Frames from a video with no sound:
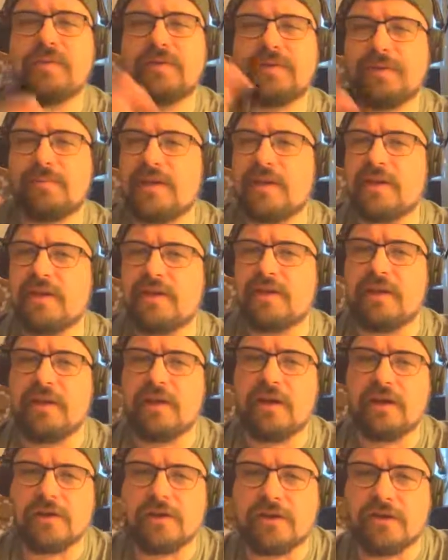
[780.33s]
some of the
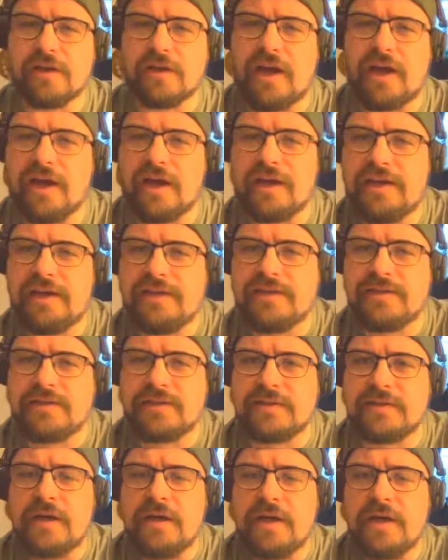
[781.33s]
younger
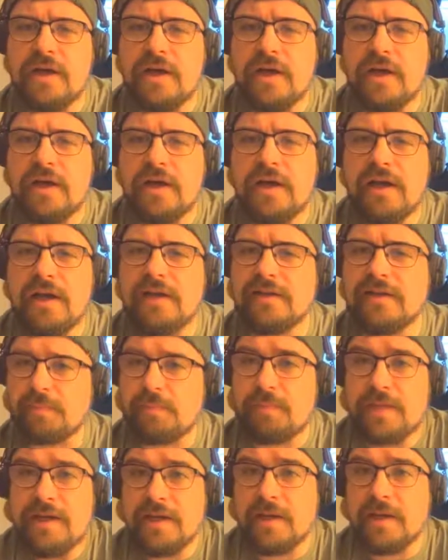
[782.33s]
kids is
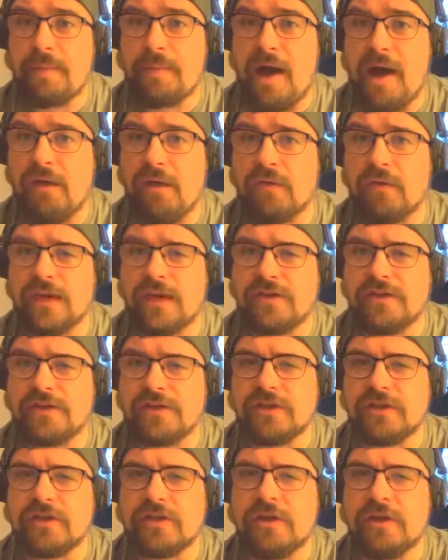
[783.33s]
being a Power
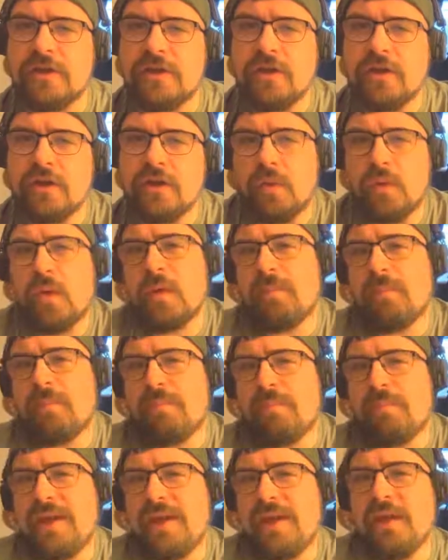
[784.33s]
Ranger. You are
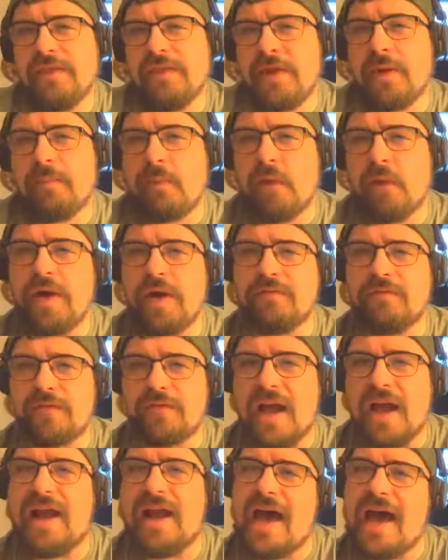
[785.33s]
being their point of
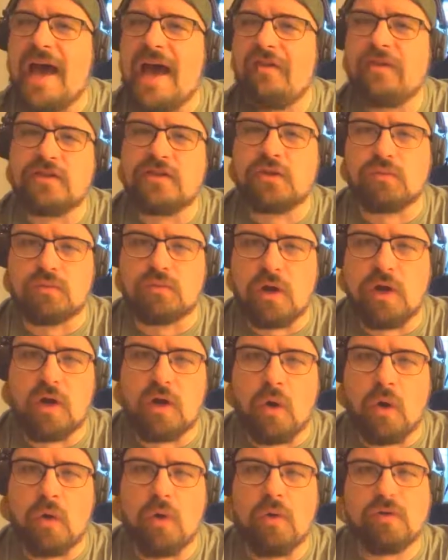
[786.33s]
not having to run
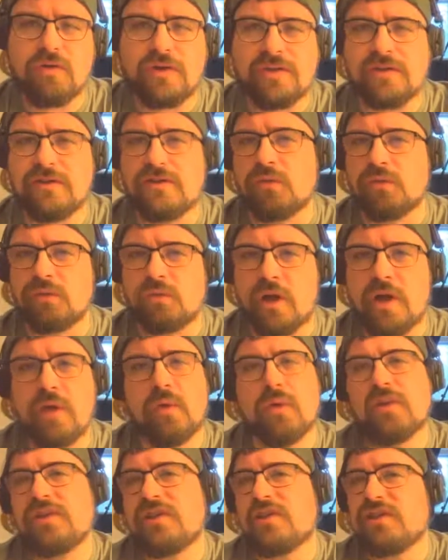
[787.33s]
home to run
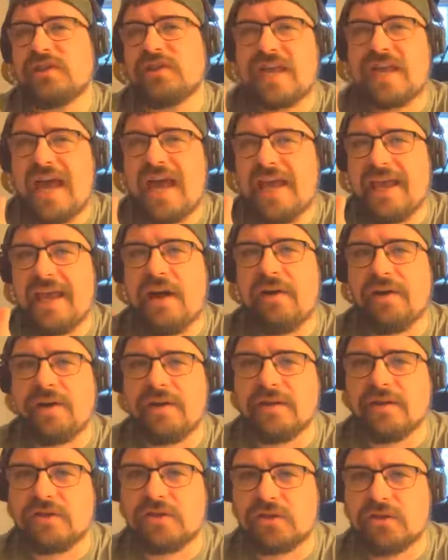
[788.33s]
or to just hang out
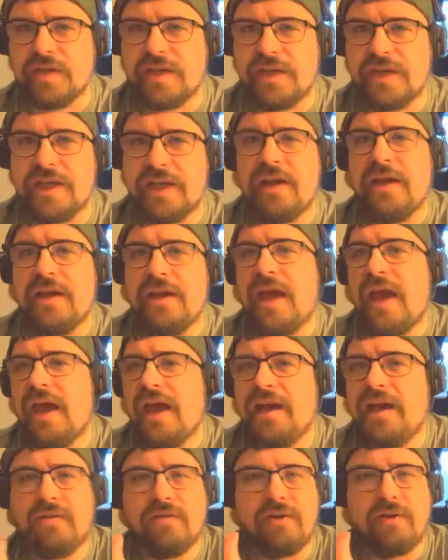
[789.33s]
in the street.
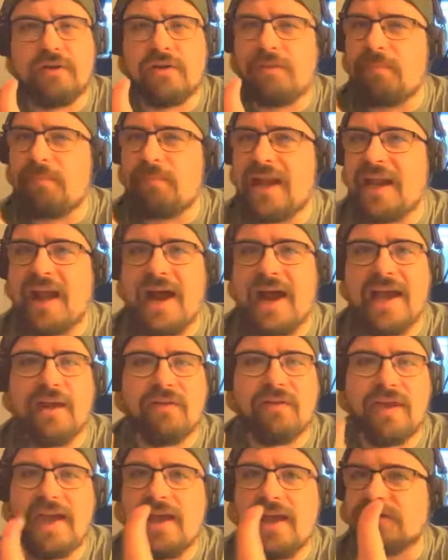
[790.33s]
And look, 100%. Man,
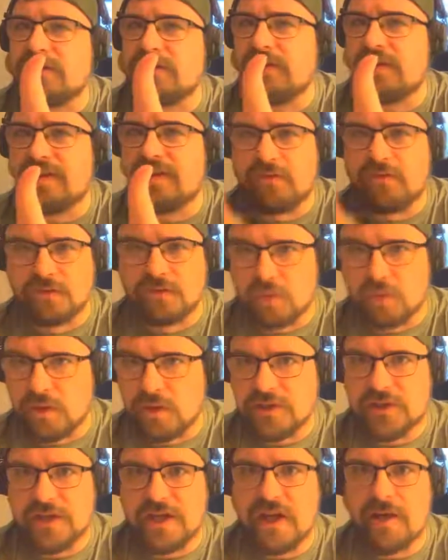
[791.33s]
idle hands are the devil's
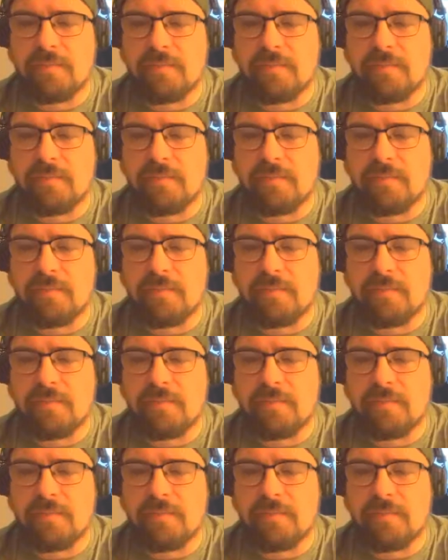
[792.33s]
workshop.